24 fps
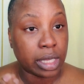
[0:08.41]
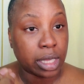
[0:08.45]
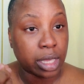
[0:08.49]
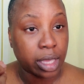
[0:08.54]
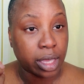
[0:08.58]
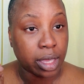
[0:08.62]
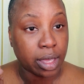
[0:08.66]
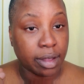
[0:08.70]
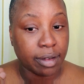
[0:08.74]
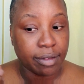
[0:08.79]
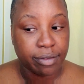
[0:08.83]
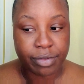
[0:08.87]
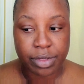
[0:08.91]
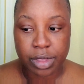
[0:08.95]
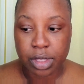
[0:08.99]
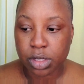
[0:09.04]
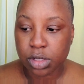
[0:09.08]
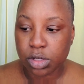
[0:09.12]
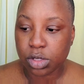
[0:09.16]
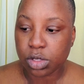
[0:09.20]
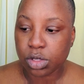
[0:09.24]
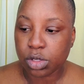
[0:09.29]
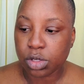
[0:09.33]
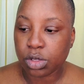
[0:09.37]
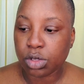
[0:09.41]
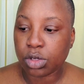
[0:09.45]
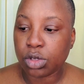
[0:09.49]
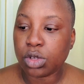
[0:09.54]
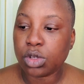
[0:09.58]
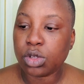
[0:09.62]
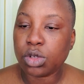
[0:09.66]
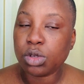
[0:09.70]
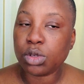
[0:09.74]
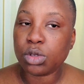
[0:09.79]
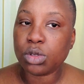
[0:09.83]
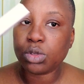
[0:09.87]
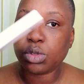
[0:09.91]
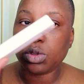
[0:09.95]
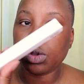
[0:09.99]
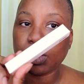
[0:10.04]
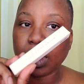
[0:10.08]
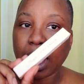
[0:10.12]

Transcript: if this new